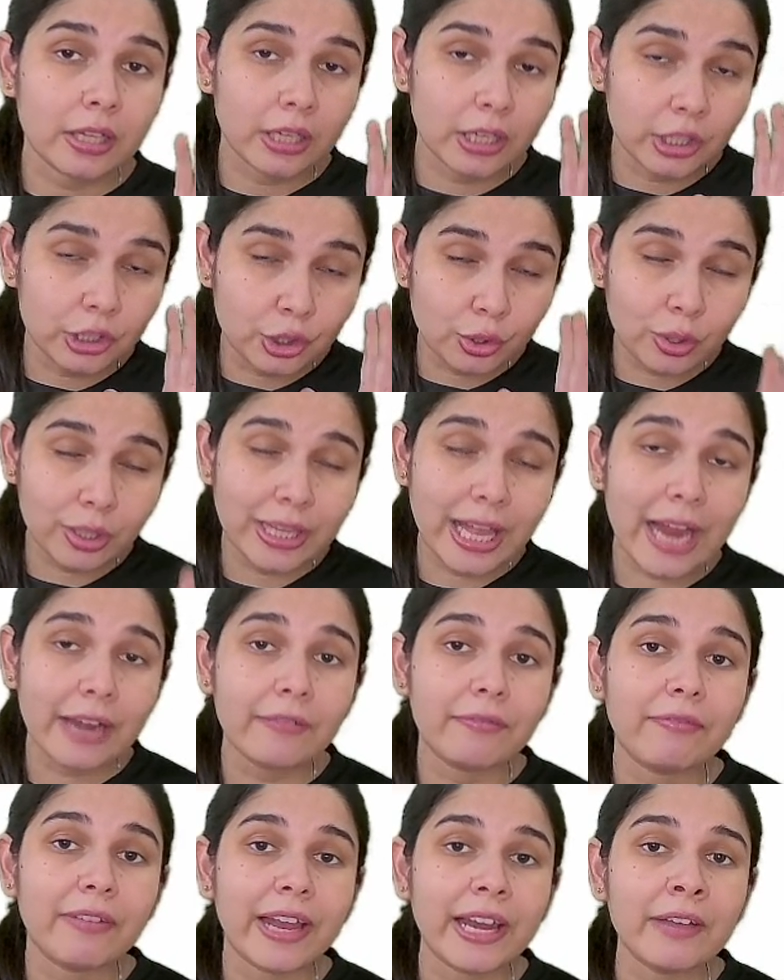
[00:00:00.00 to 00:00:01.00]
so that
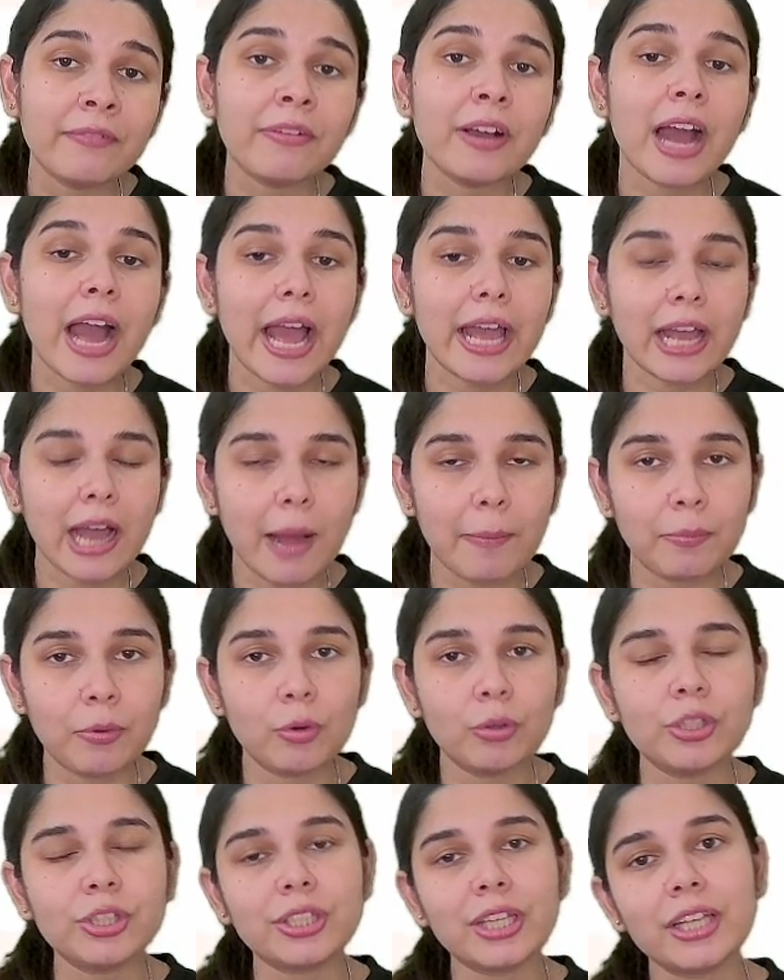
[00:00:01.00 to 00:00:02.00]
whenever I
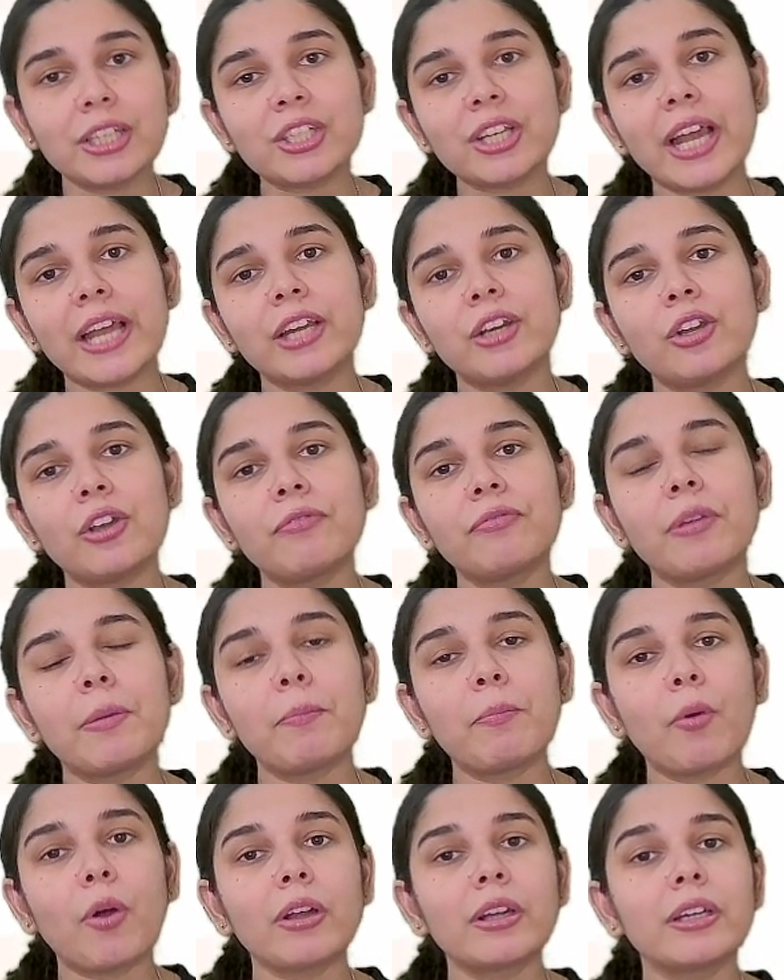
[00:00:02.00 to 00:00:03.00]
upload such kind of
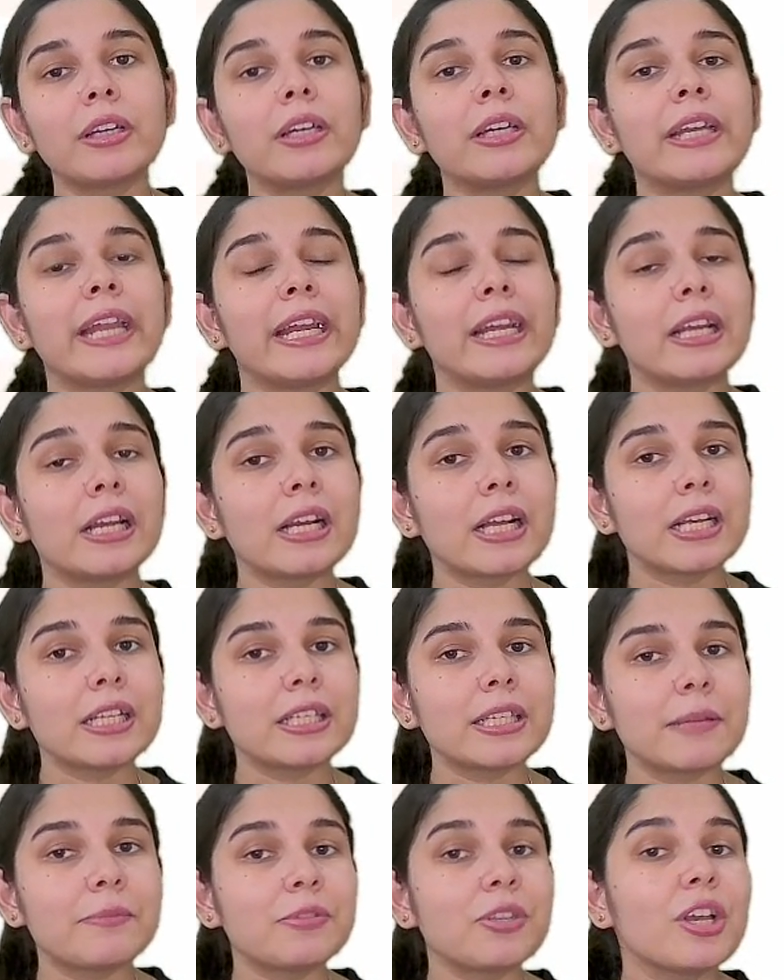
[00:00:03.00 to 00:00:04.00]
important dental
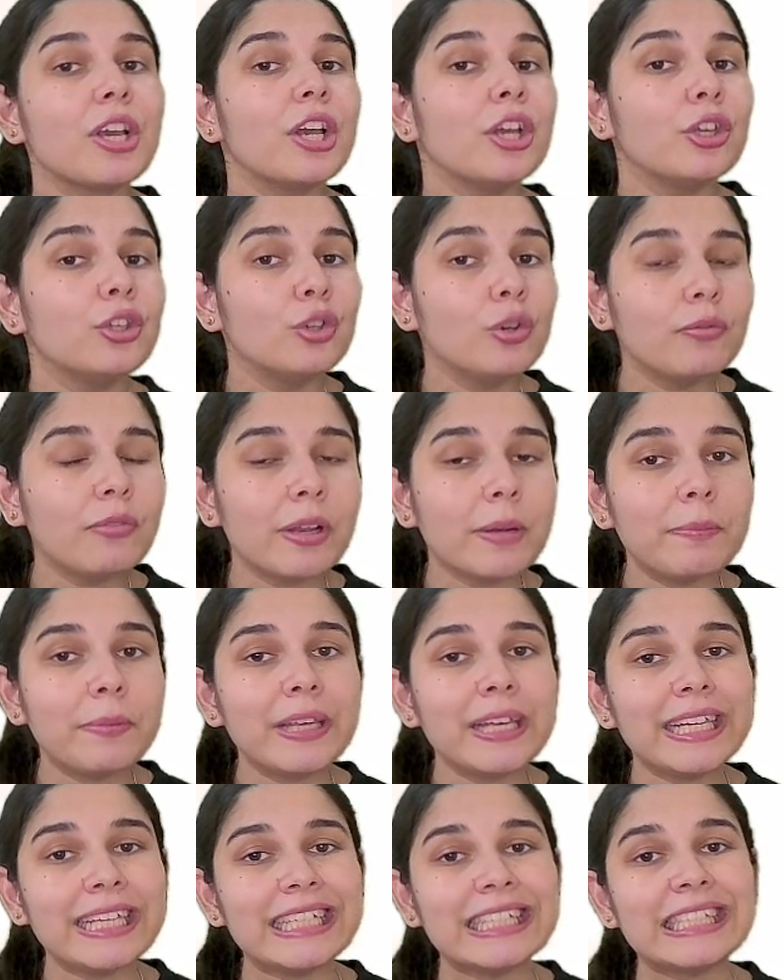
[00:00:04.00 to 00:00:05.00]
concepts, you will be
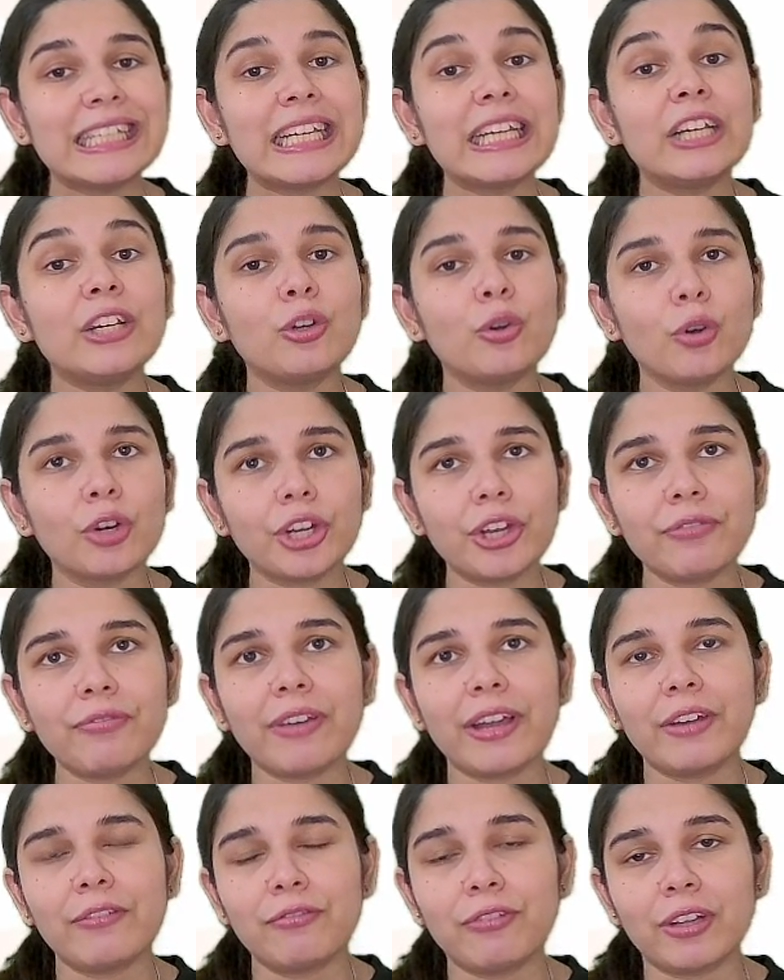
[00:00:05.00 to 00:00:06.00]
easily
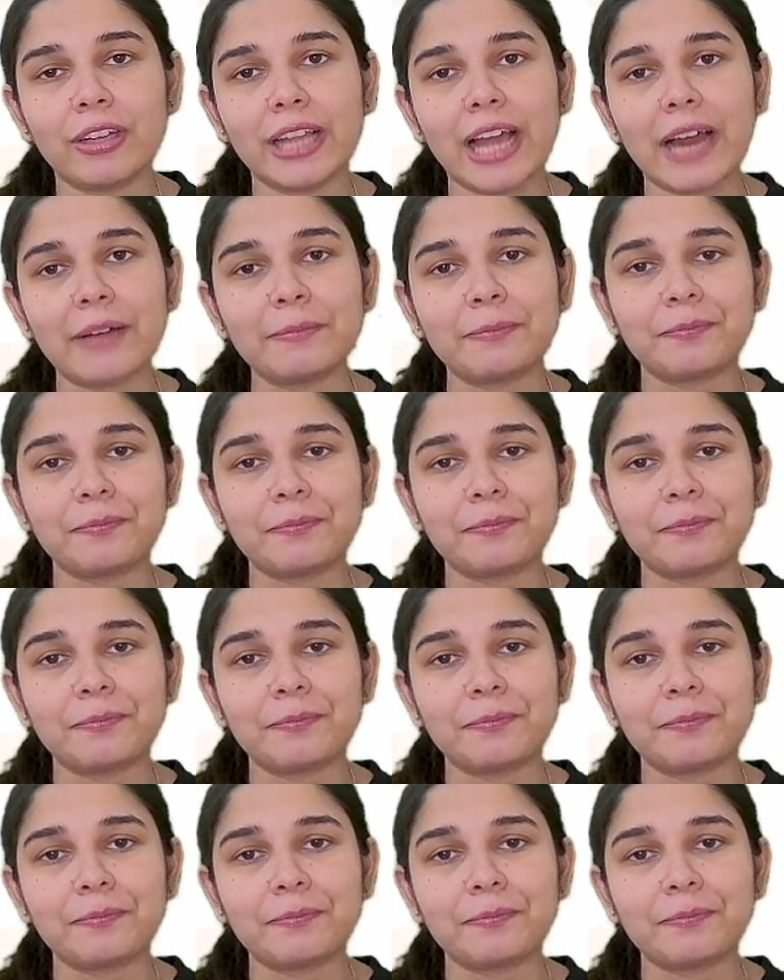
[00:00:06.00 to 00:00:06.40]
notified for that.